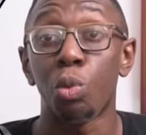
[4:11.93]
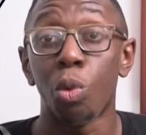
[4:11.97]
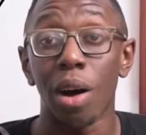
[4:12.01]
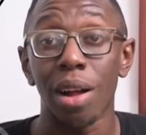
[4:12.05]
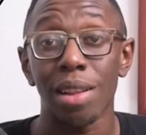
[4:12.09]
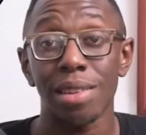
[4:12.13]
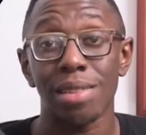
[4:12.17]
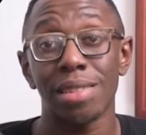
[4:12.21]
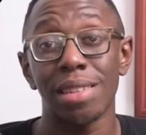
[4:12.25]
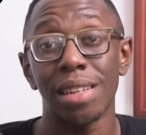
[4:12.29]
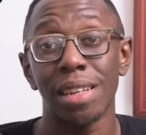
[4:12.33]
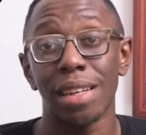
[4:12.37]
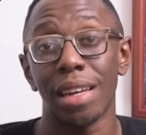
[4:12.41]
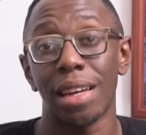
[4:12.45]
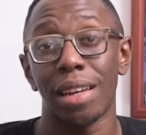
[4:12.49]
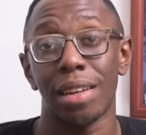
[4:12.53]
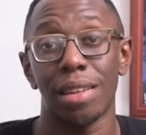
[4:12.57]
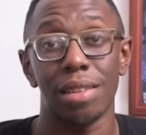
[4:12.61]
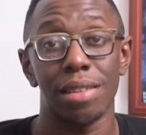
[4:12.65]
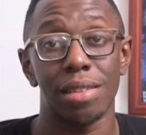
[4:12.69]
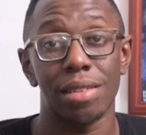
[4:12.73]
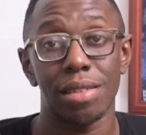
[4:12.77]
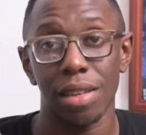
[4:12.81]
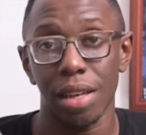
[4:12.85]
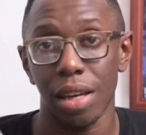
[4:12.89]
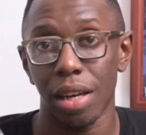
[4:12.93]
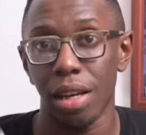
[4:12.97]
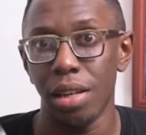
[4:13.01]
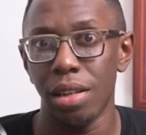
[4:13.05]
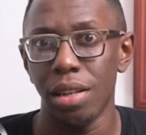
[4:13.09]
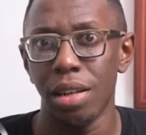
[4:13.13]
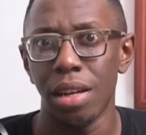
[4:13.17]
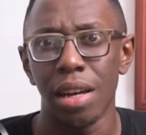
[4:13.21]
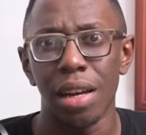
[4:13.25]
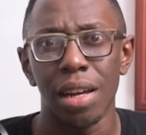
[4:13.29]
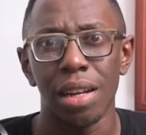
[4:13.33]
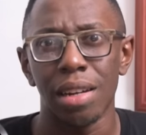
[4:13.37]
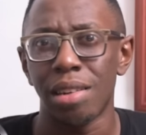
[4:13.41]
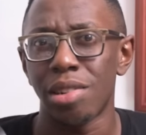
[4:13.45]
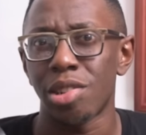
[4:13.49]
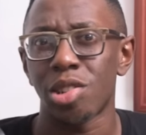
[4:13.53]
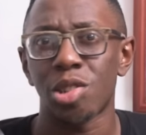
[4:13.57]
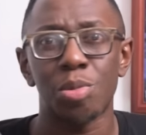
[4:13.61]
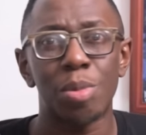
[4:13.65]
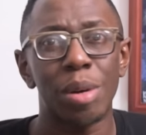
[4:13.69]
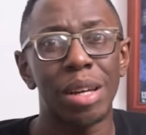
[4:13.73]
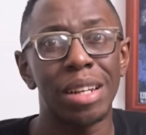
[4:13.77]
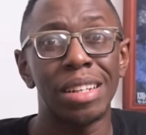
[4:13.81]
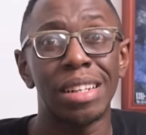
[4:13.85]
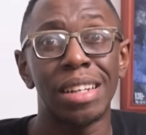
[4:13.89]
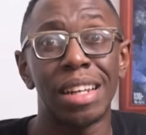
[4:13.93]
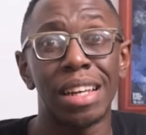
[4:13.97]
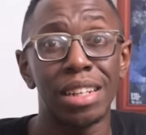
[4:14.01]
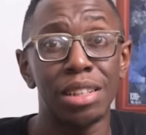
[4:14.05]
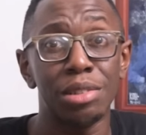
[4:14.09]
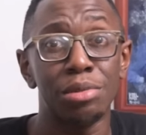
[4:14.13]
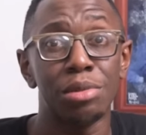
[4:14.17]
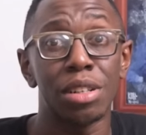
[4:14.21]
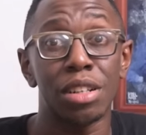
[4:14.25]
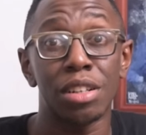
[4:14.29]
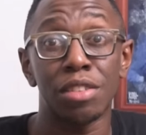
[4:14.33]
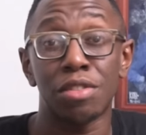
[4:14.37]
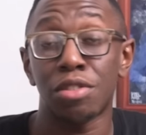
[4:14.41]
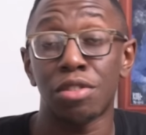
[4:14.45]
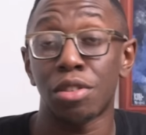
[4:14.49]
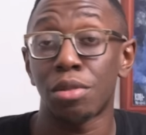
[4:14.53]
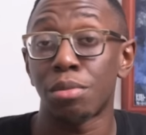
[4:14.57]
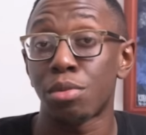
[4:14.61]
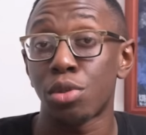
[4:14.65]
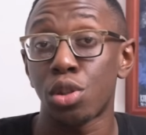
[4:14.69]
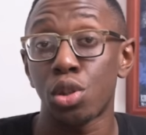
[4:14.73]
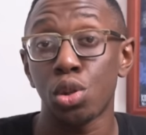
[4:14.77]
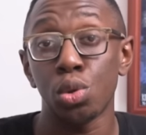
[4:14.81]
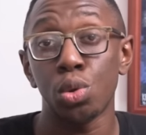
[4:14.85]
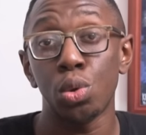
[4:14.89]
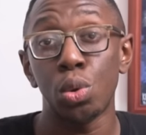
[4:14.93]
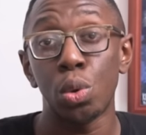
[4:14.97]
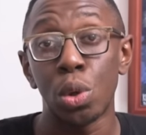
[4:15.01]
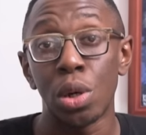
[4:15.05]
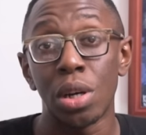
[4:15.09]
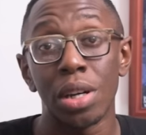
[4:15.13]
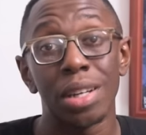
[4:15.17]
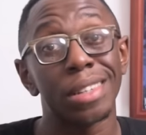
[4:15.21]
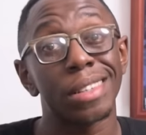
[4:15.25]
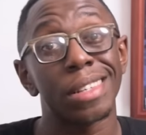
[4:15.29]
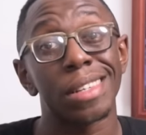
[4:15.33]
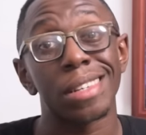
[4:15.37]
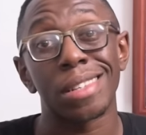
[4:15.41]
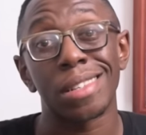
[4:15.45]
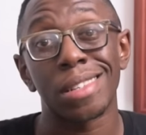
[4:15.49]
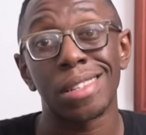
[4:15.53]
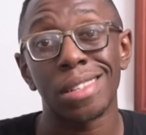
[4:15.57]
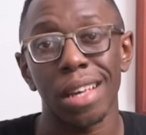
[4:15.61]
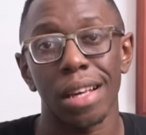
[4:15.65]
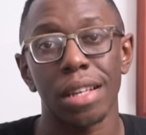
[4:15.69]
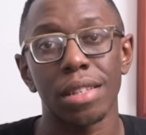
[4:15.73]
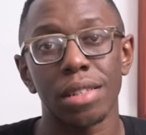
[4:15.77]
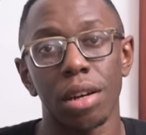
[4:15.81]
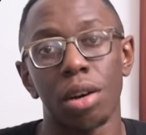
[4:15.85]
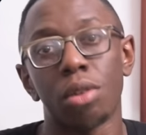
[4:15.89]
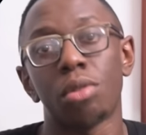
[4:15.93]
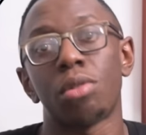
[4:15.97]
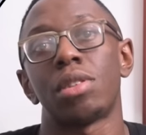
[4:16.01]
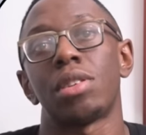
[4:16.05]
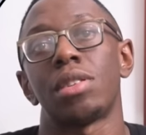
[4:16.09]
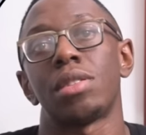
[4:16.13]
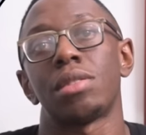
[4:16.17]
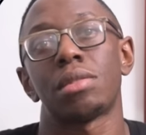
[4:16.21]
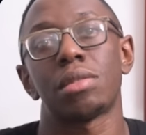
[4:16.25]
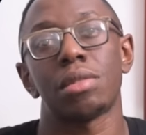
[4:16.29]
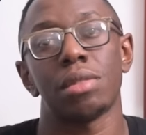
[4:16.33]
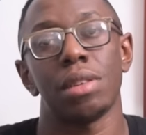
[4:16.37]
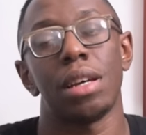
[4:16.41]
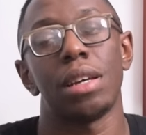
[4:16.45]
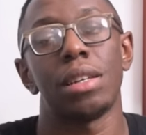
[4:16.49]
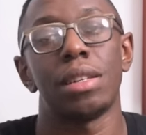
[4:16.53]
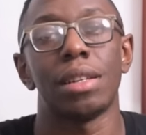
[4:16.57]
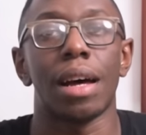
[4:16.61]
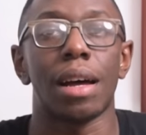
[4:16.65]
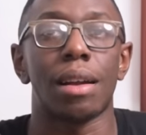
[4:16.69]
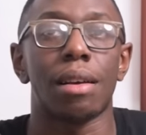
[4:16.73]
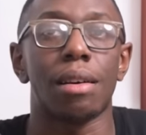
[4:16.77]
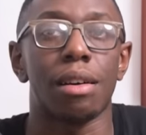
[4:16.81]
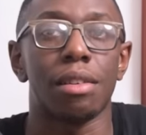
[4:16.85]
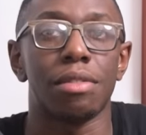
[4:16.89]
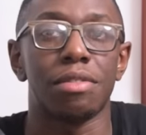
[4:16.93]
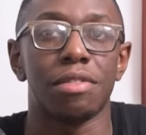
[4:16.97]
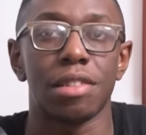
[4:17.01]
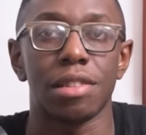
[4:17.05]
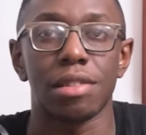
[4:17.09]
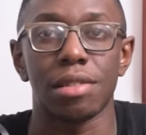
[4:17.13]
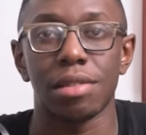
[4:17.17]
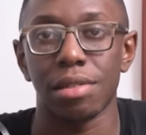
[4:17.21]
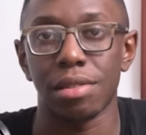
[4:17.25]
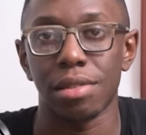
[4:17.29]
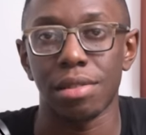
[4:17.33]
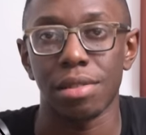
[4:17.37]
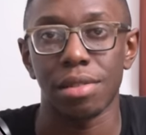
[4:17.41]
once they get inside, they're spending anywhere from 2 to 6 hours in that office.